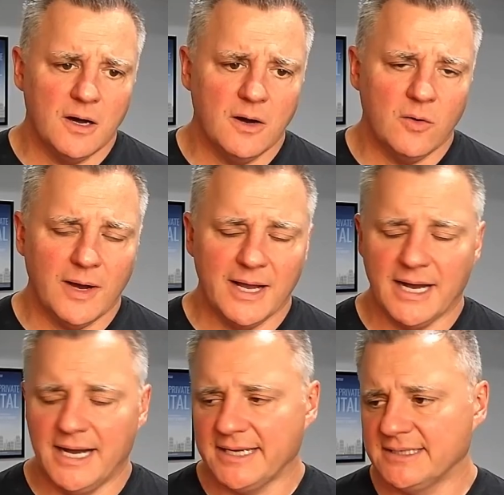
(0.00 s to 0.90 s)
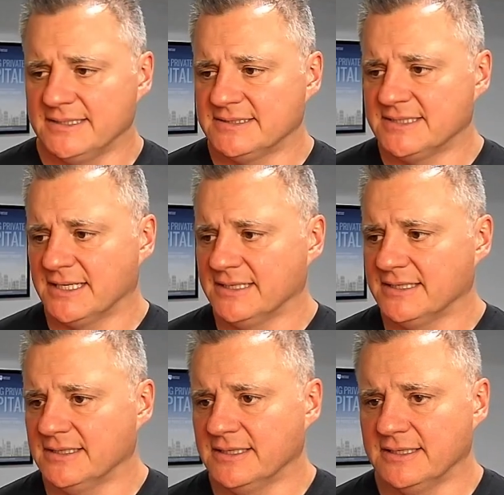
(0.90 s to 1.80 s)
Oh, I can tell
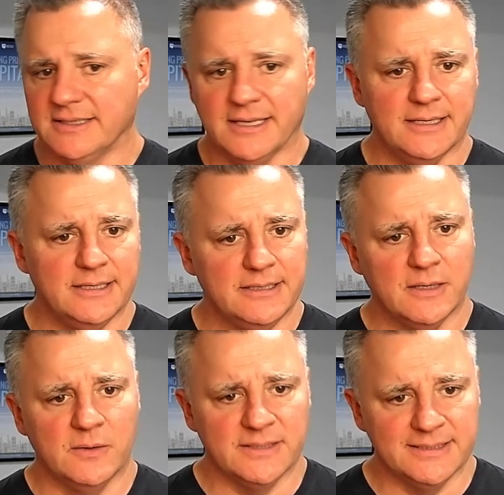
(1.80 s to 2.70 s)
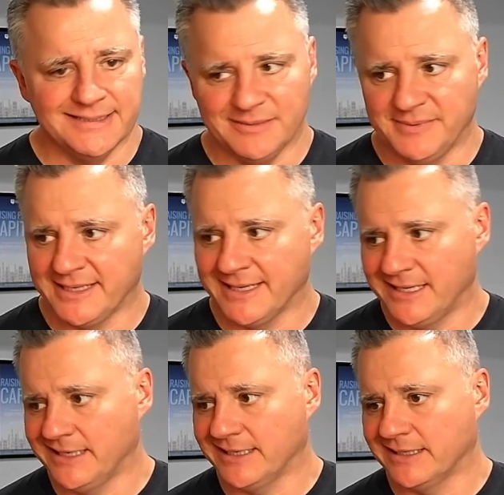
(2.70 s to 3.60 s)
you that in the
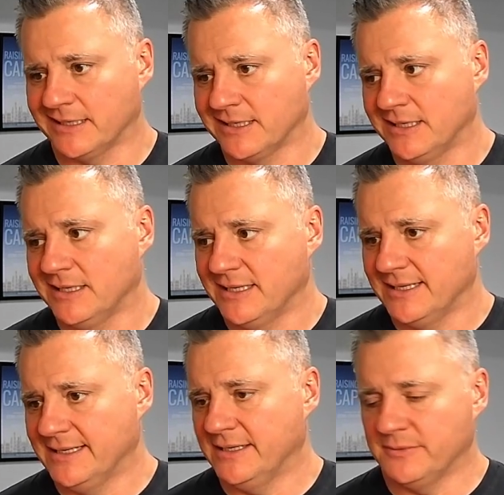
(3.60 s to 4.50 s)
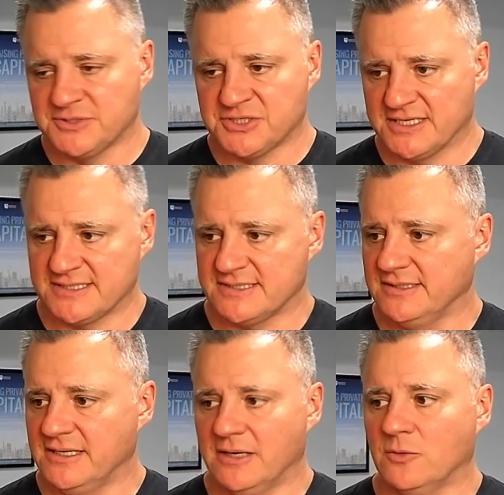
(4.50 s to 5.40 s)
beginning, it was just
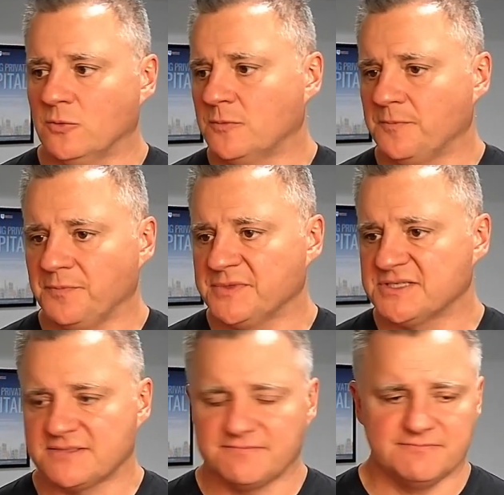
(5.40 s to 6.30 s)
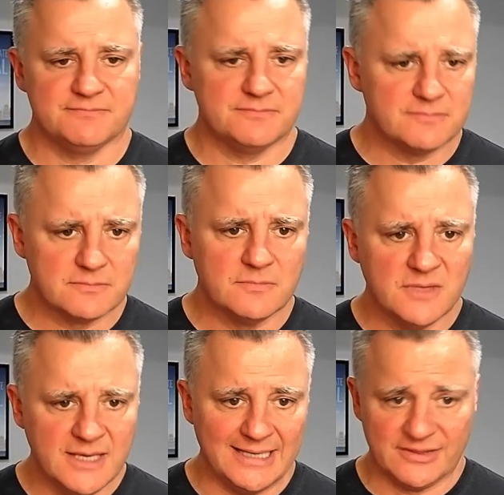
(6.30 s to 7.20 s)
just
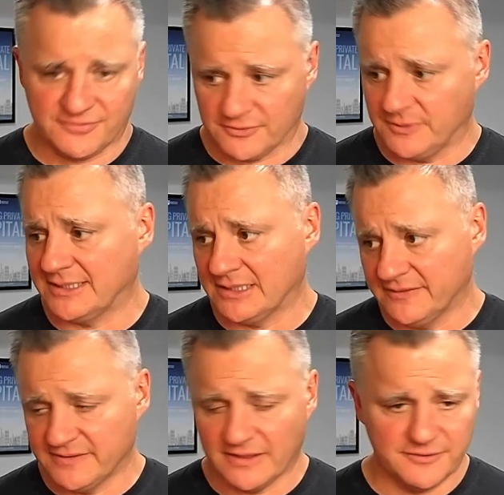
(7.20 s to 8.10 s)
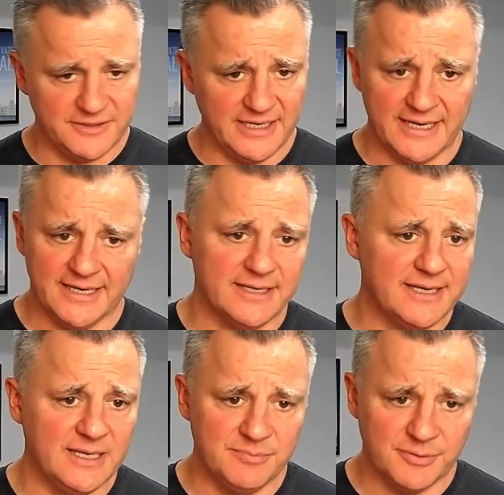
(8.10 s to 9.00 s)
get through it, live another day,
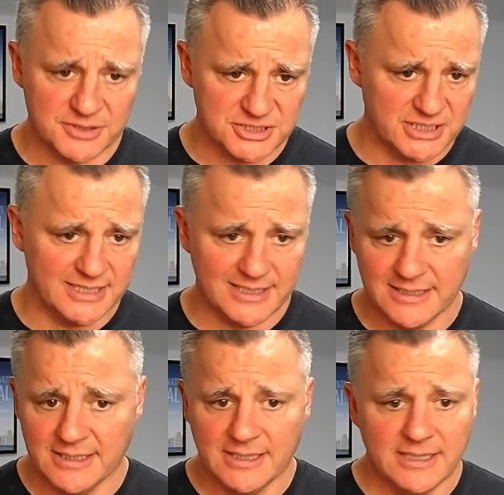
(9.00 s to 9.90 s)
keep pushing,